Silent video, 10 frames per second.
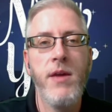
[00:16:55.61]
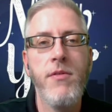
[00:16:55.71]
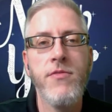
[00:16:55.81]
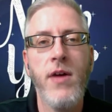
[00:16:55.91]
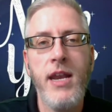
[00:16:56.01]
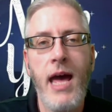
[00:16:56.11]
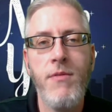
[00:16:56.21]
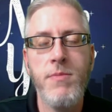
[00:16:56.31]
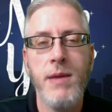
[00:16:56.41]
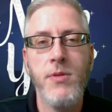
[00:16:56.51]
It was fun
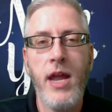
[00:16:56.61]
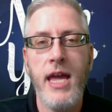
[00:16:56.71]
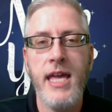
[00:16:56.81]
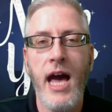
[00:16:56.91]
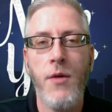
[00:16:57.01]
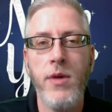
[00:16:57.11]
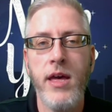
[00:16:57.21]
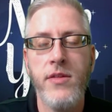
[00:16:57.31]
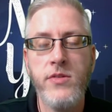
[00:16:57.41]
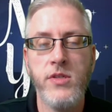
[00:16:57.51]
having people to hang out
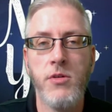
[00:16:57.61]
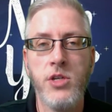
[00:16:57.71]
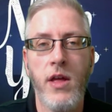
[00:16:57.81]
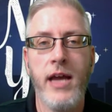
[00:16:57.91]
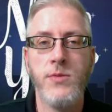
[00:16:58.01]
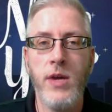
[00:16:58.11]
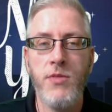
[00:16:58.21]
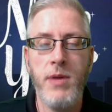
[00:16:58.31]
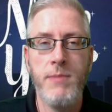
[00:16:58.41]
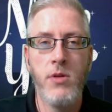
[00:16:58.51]
with, socialize with,
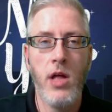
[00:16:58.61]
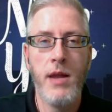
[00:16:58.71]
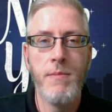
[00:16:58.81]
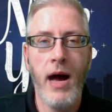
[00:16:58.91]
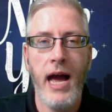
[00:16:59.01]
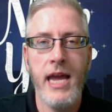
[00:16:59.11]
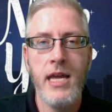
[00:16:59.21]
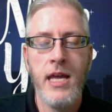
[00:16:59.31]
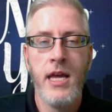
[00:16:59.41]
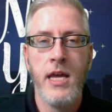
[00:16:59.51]
people on my
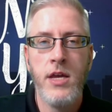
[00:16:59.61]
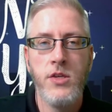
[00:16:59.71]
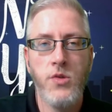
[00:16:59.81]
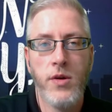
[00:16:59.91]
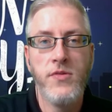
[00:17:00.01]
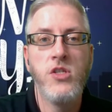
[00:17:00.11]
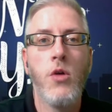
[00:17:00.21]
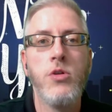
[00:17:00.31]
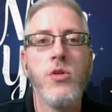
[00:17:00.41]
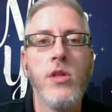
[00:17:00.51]
sort of
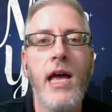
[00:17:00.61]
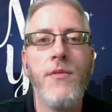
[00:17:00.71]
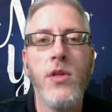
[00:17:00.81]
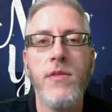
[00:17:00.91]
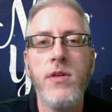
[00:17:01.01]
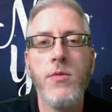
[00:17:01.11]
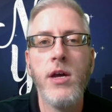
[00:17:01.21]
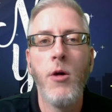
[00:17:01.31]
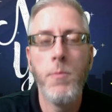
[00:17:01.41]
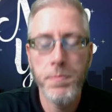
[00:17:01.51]
social level, if you
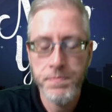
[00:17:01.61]
will.